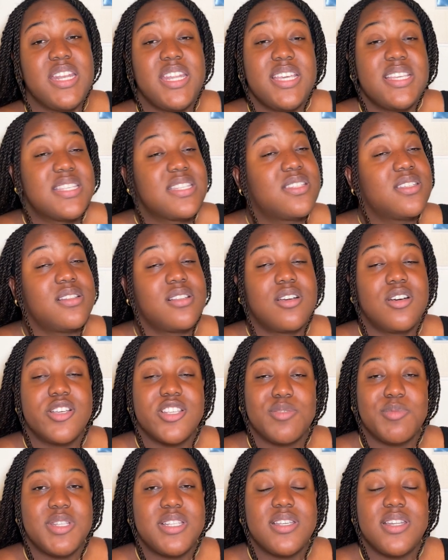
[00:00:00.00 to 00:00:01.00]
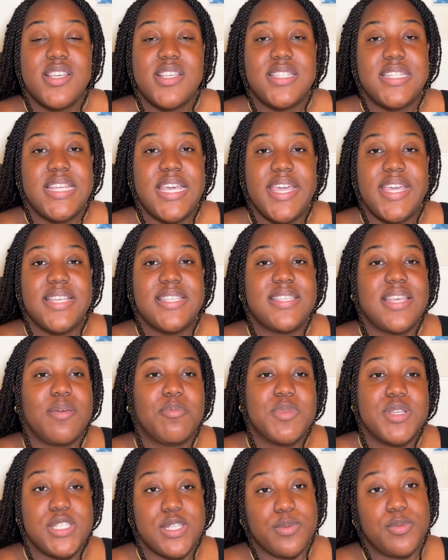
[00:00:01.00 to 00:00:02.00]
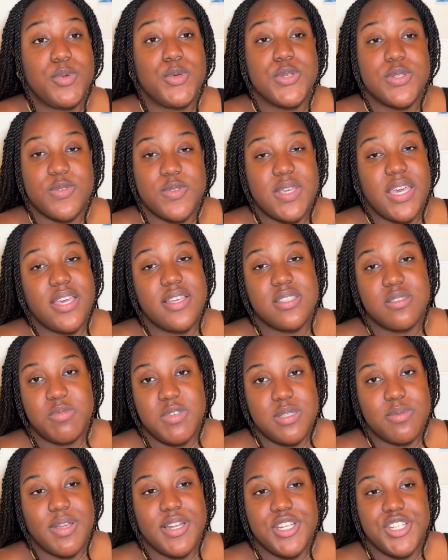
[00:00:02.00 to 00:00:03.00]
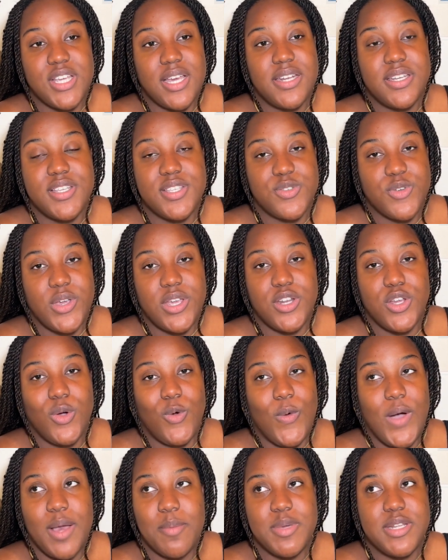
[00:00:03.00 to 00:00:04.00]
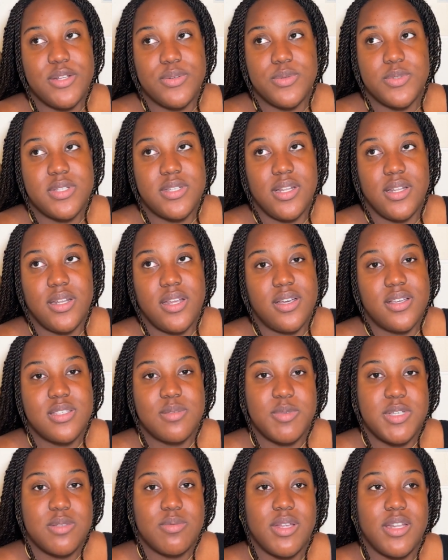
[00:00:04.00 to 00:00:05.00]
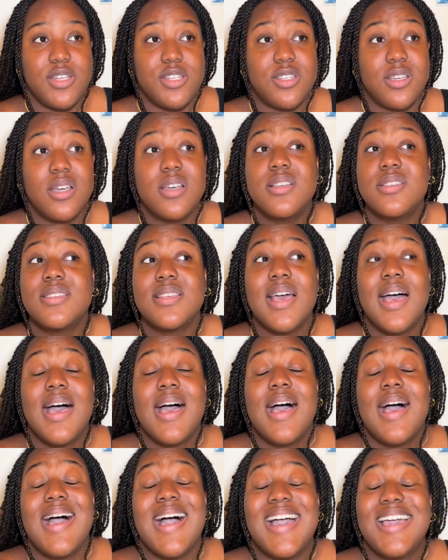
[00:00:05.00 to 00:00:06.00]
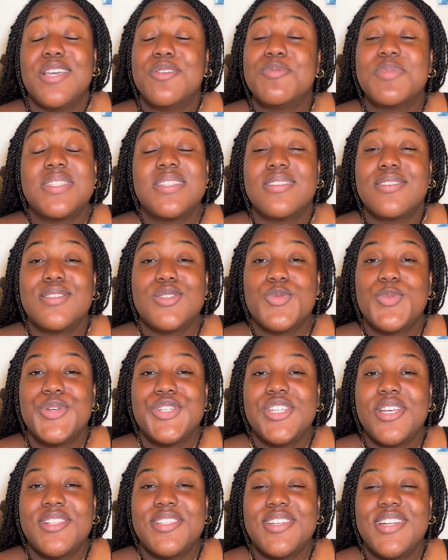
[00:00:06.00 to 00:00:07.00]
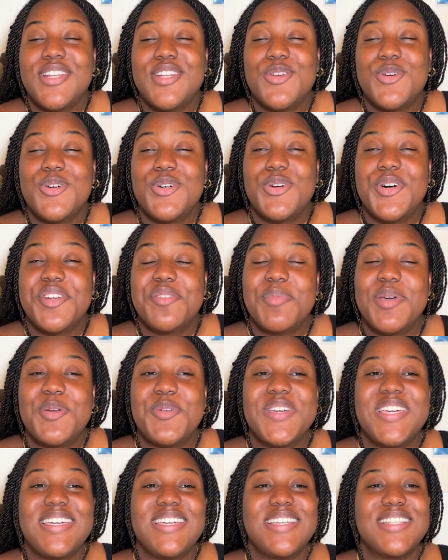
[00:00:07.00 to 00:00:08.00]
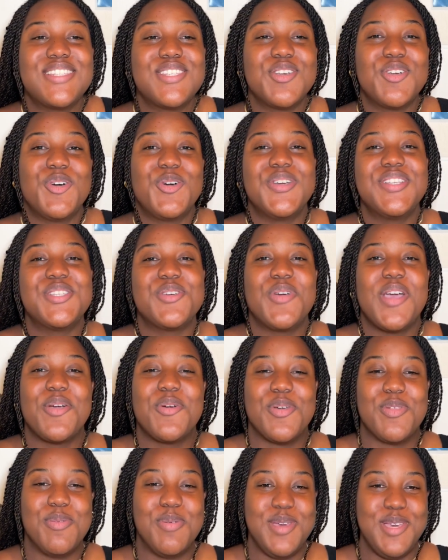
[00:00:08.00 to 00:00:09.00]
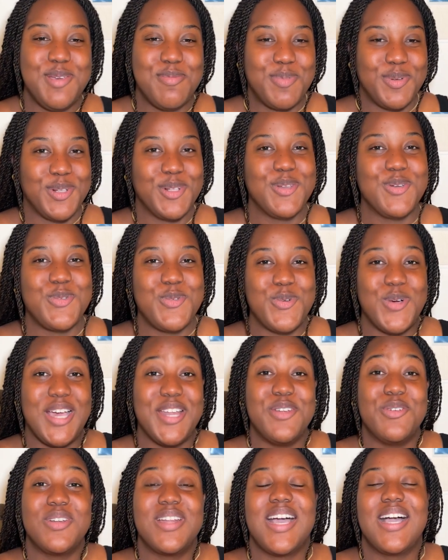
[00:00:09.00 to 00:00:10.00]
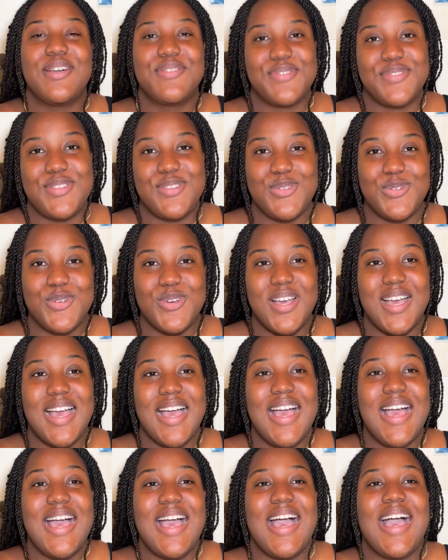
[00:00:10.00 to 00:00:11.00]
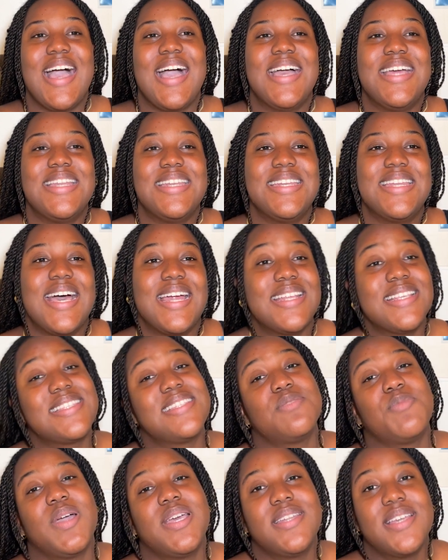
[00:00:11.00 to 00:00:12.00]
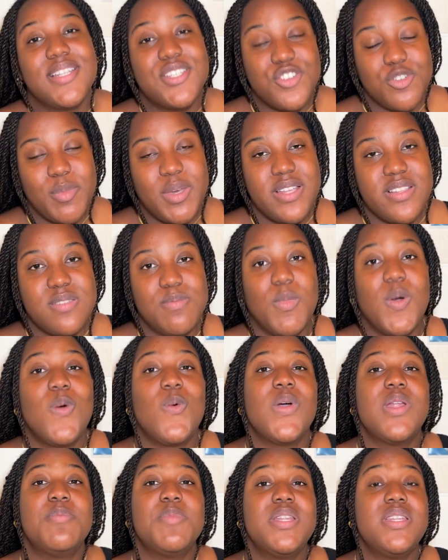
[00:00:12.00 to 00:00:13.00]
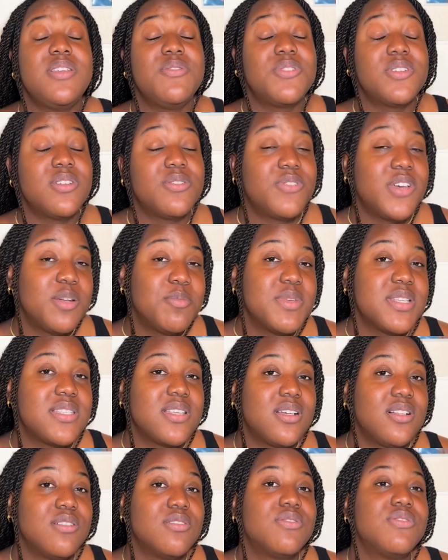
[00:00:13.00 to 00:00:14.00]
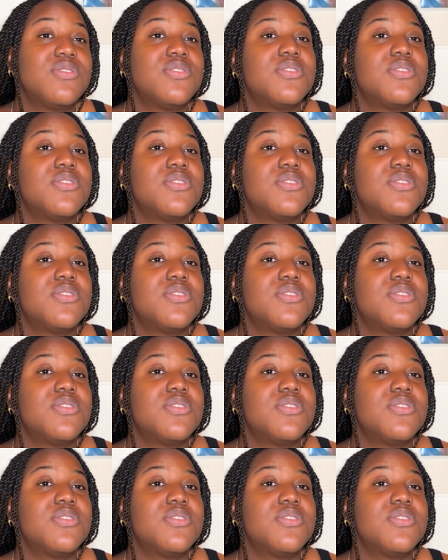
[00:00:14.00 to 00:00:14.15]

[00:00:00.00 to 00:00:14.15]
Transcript: they still cuss me to this day. So I'm supposed to can't speak Spanish at this rate now. Why am I still not speak Spanish? Because I am still super sheltered and don't go out of my way to go interact with people who I don't have to, and that is to my detriment. But when I need to defend myself,